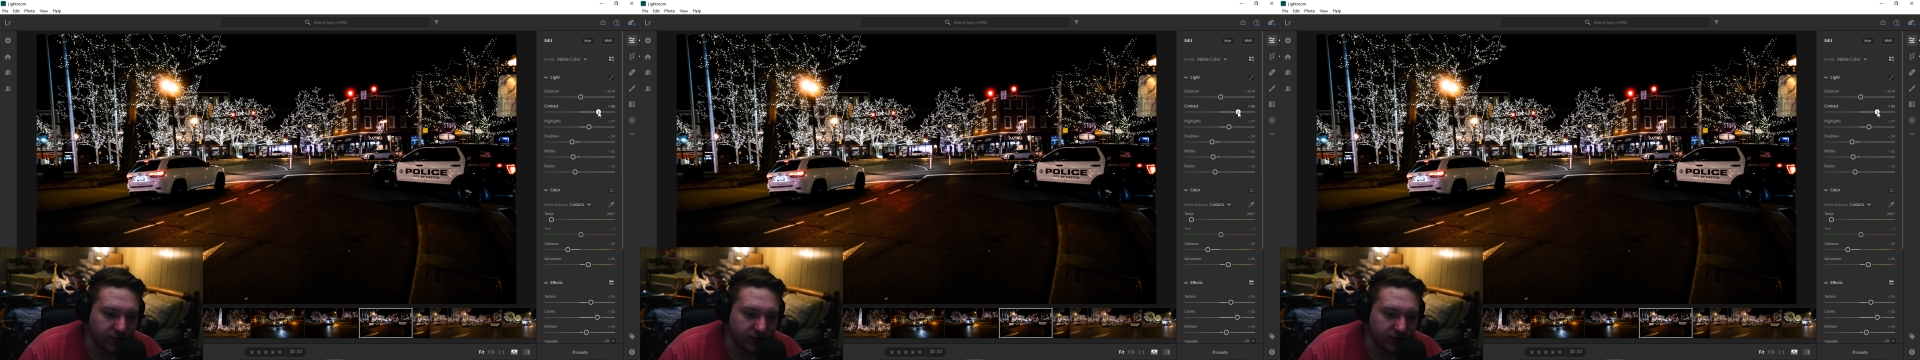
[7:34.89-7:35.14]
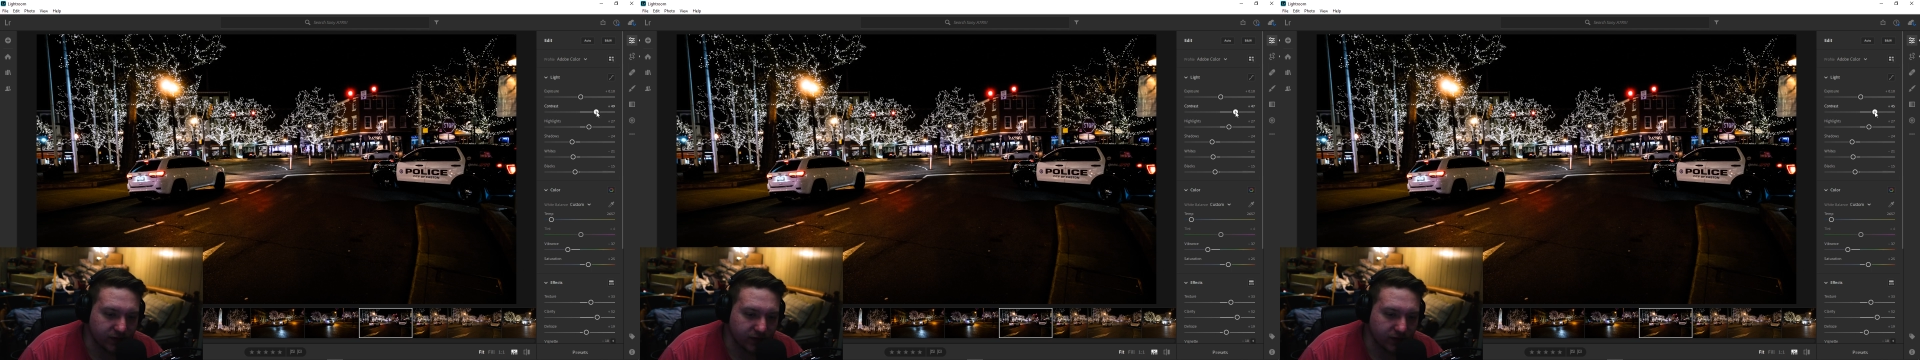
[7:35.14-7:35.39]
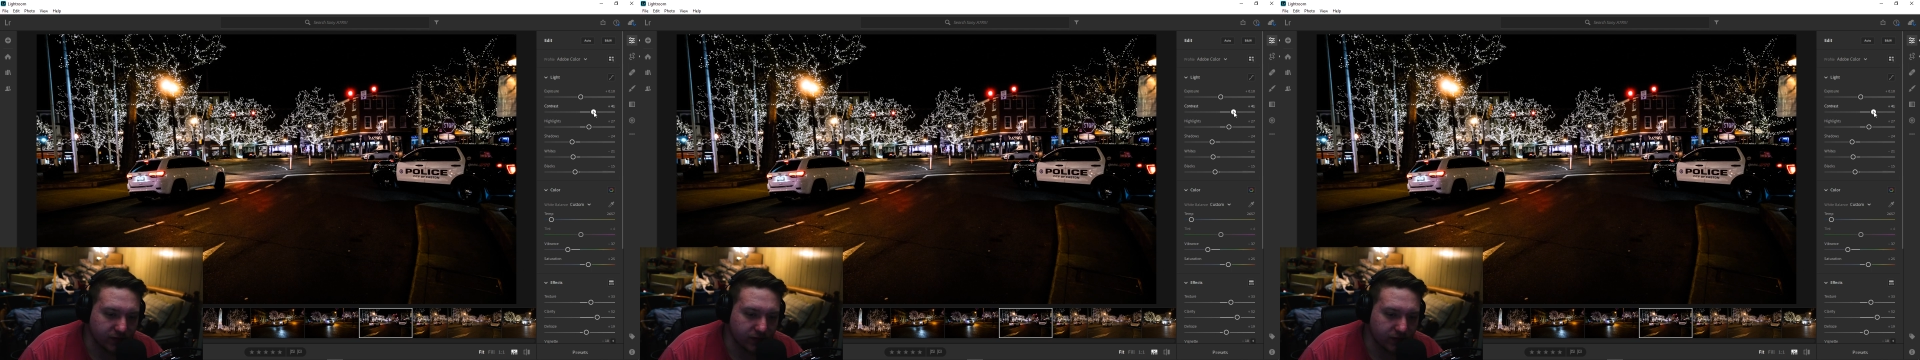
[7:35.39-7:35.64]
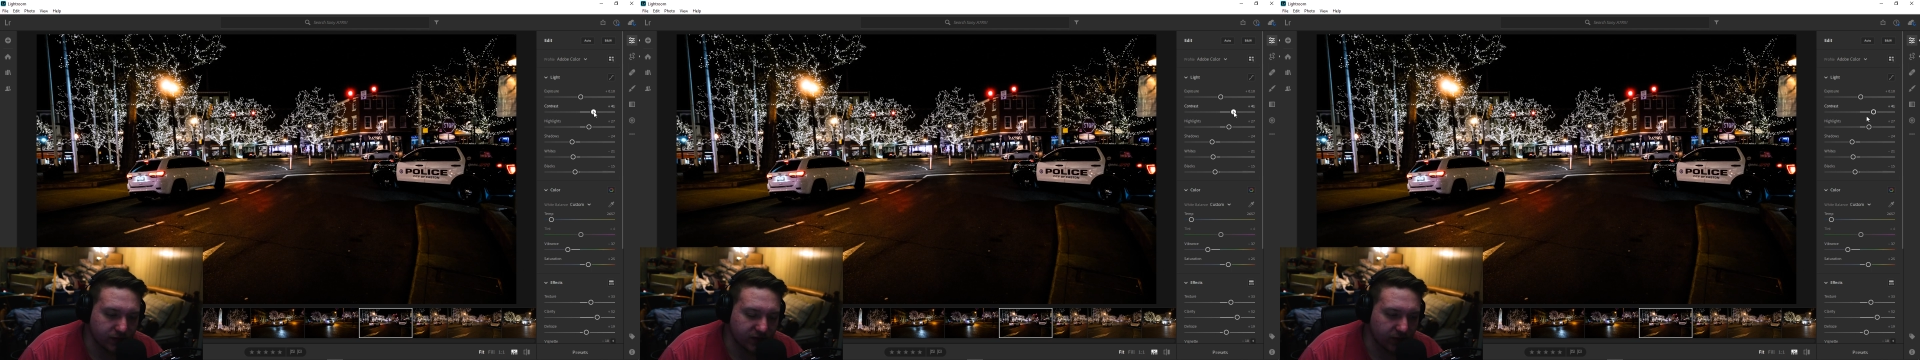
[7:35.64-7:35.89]
This isn't
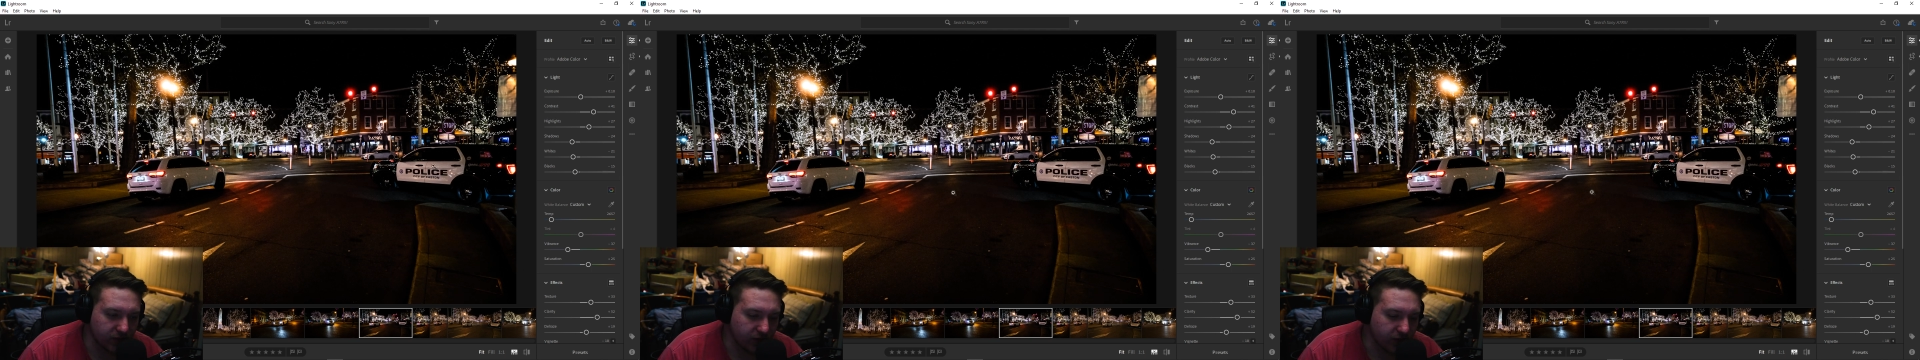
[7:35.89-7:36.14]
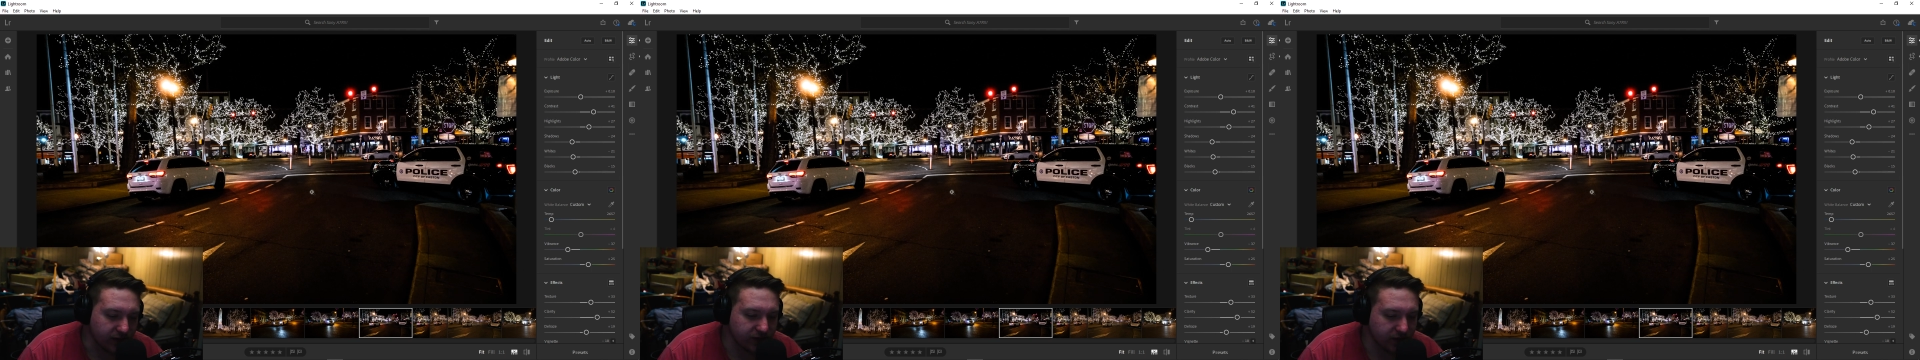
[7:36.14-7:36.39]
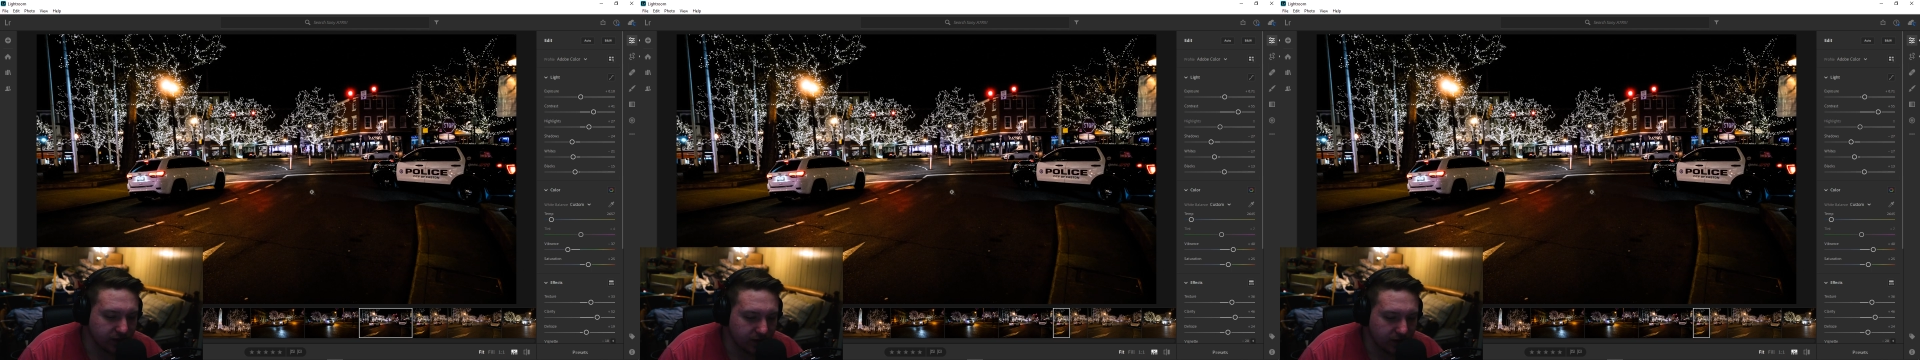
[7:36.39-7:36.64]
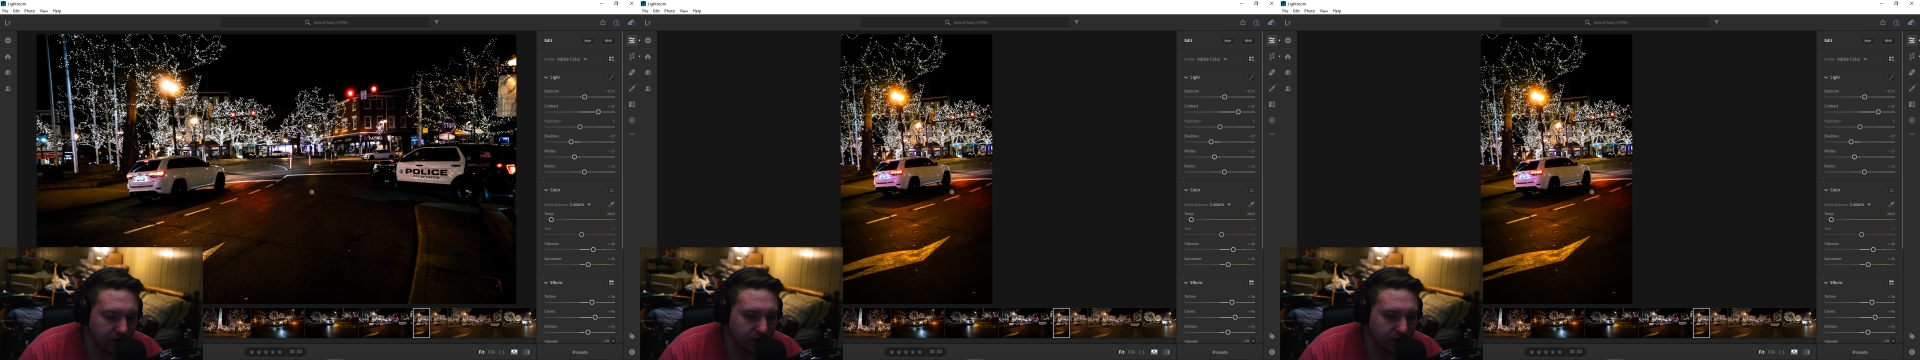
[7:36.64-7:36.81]
something crazy.